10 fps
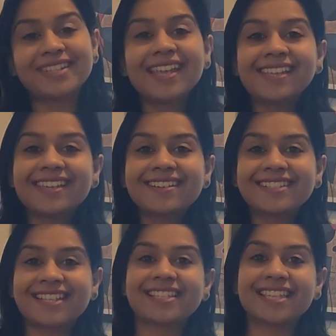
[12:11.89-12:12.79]
Take care,
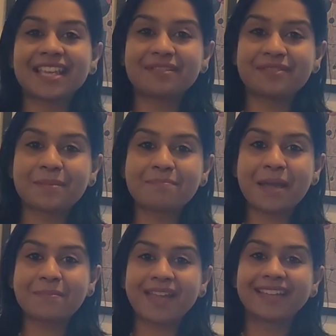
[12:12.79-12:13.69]
stay safe,
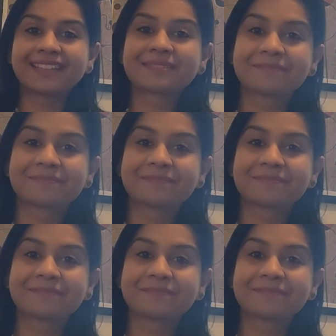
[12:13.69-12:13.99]
bye bye.